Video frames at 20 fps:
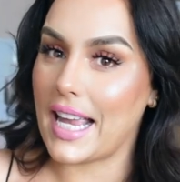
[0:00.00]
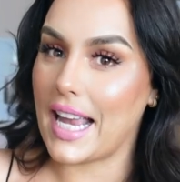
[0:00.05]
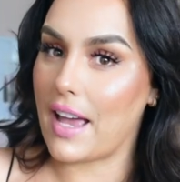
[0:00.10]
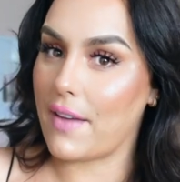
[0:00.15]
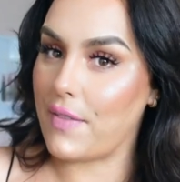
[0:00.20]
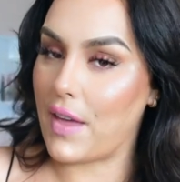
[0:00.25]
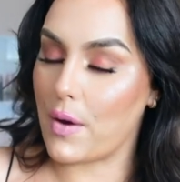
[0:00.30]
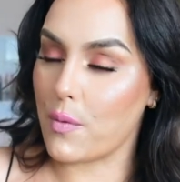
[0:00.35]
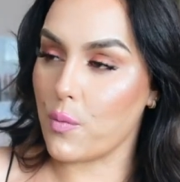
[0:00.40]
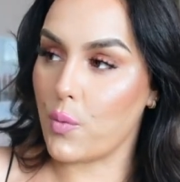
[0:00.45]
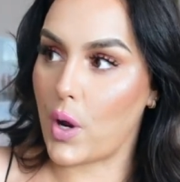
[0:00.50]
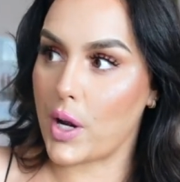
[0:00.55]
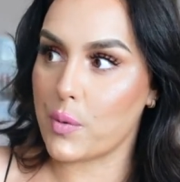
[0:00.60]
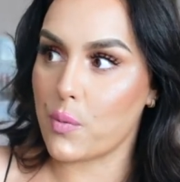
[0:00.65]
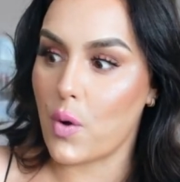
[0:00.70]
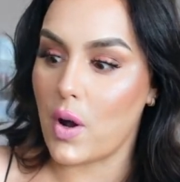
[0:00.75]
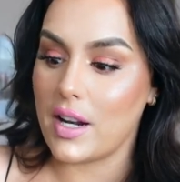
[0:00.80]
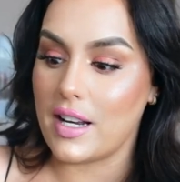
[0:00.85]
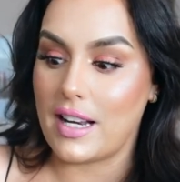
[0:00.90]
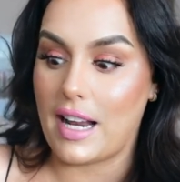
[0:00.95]
had that red
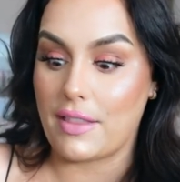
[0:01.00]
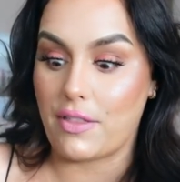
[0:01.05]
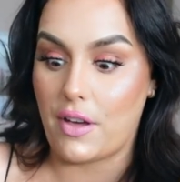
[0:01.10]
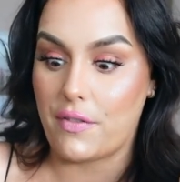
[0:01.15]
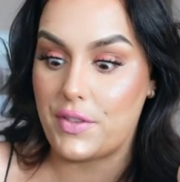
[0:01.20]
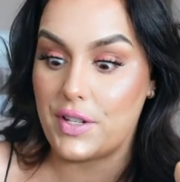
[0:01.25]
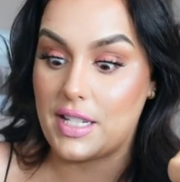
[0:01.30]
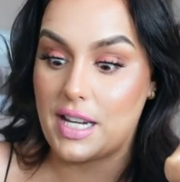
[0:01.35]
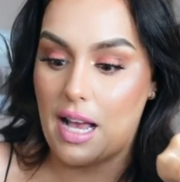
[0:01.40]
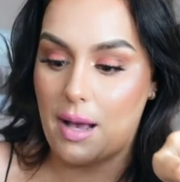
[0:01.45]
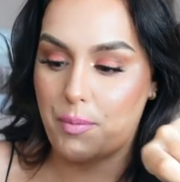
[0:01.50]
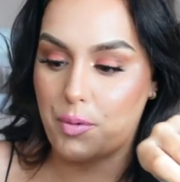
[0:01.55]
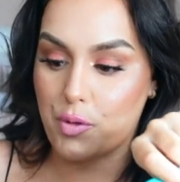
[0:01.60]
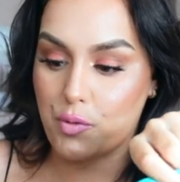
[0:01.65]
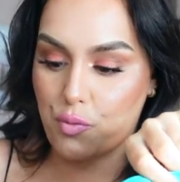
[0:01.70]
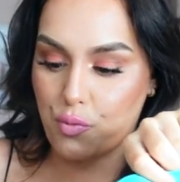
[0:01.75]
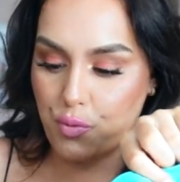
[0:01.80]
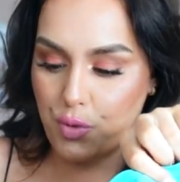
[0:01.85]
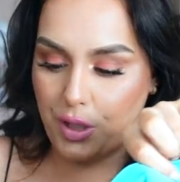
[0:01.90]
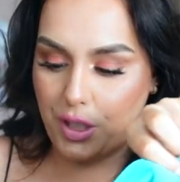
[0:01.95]
one and I thought the top was
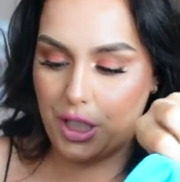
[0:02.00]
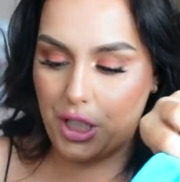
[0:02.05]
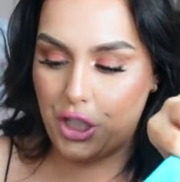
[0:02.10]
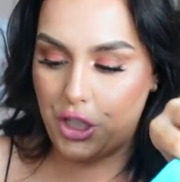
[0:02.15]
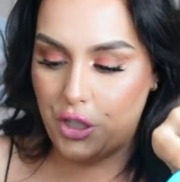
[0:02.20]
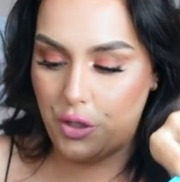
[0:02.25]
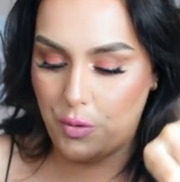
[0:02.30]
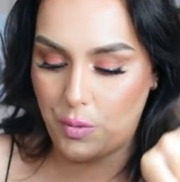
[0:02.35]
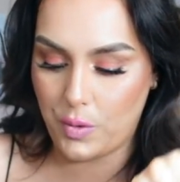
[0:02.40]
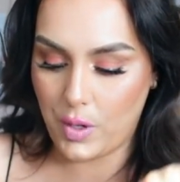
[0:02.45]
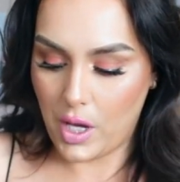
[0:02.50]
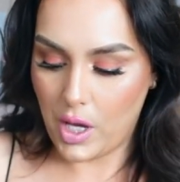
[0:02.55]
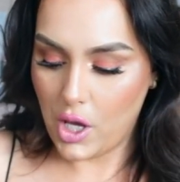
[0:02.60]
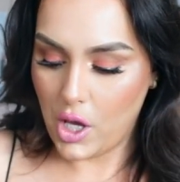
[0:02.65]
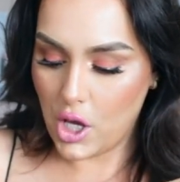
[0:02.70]
really cute.